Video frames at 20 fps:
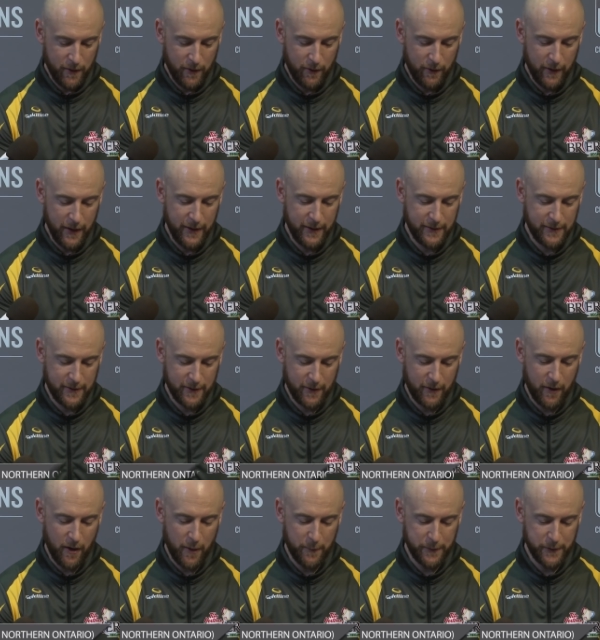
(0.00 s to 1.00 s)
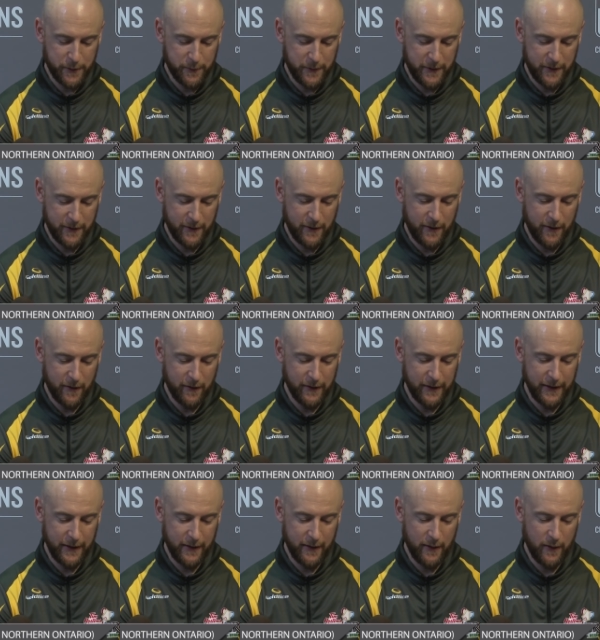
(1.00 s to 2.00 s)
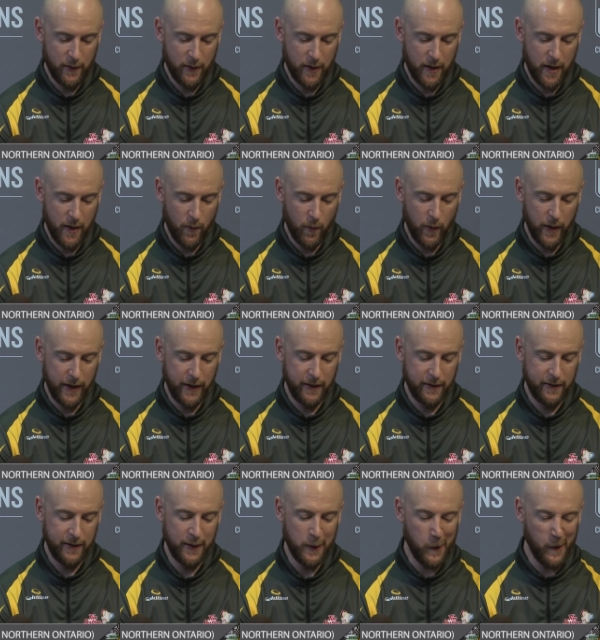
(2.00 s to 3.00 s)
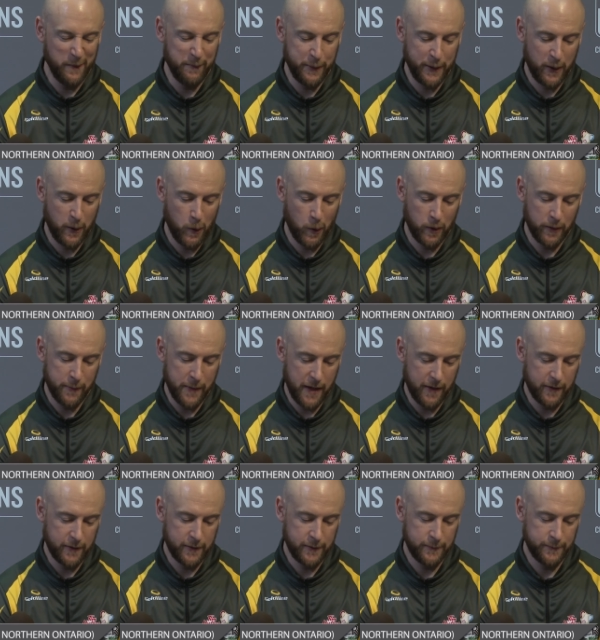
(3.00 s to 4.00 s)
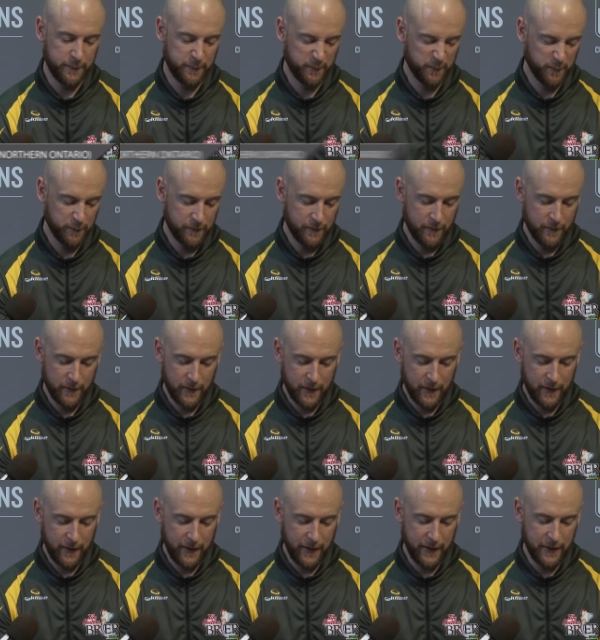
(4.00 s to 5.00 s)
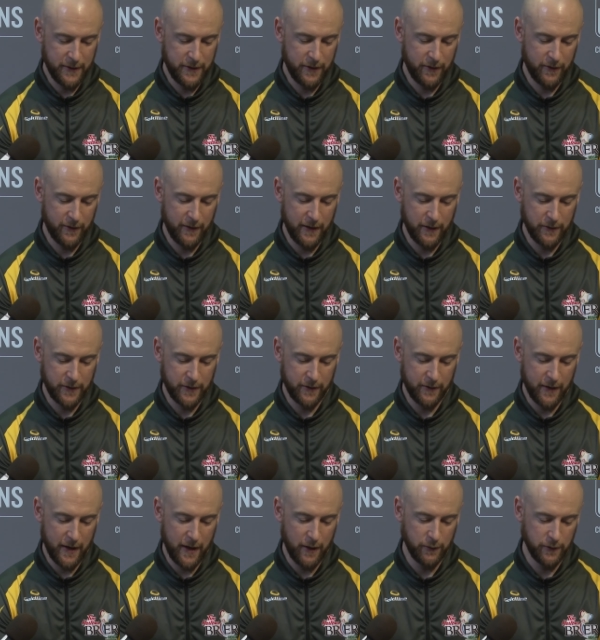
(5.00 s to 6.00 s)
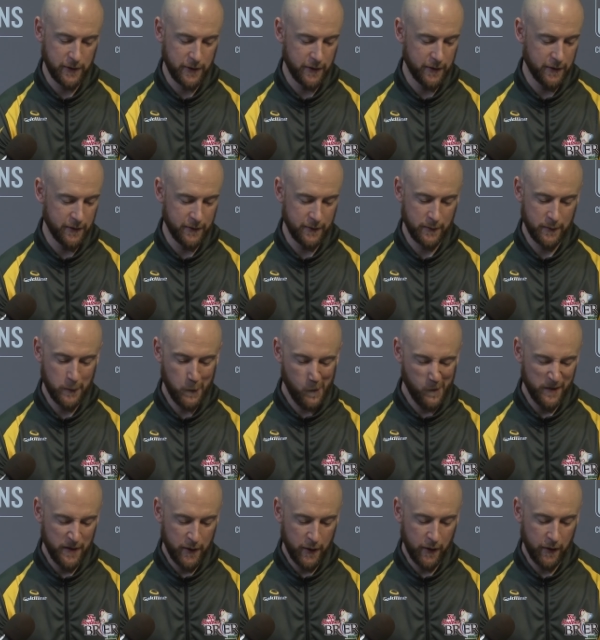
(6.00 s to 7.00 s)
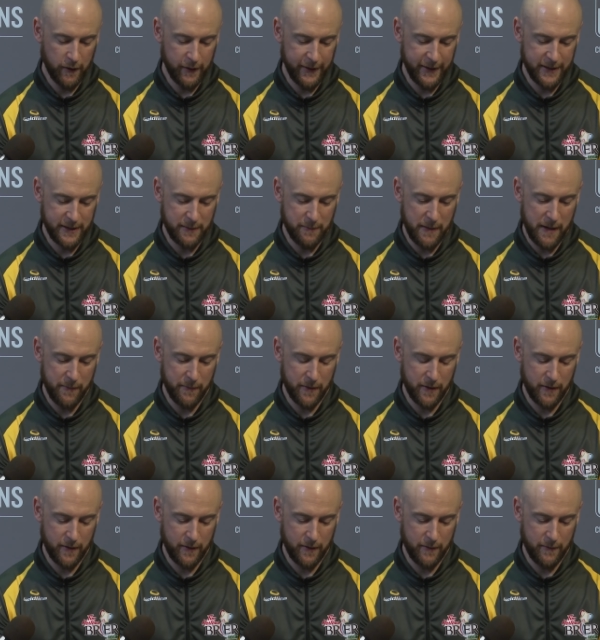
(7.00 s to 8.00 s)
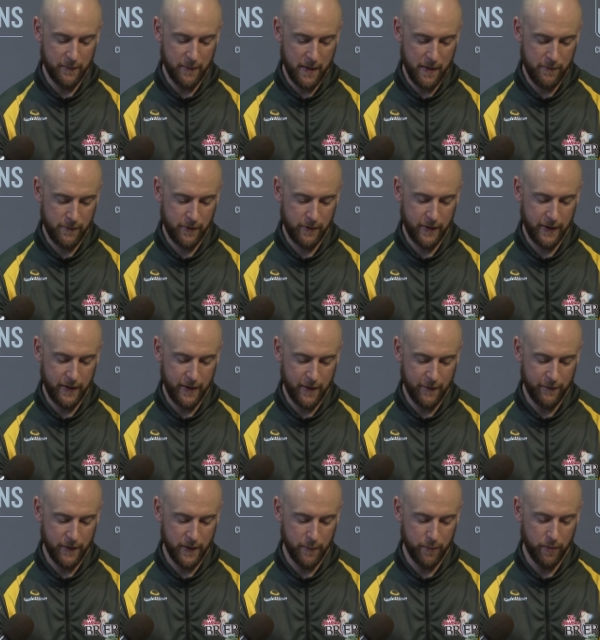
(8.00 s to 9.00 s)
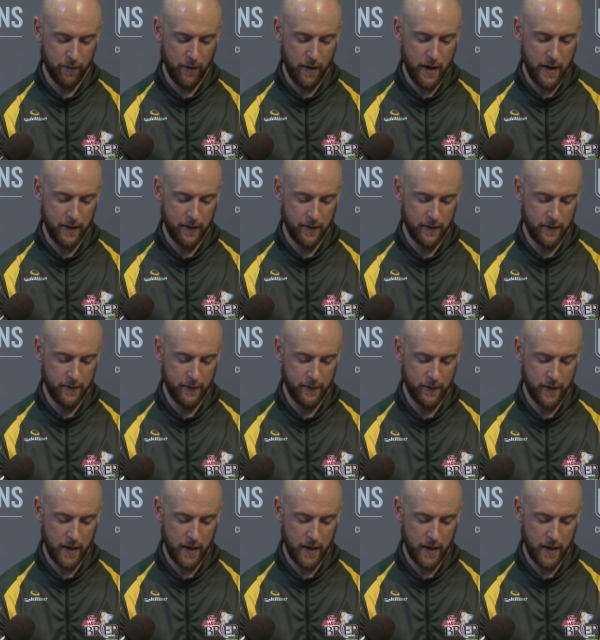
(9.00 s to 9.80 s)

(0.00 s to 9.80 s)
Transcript: Greatest accomplishment in curling, winning the Olympic gold medal. In-turn or out-turn? Out-turn. Earliest memory of the Briar.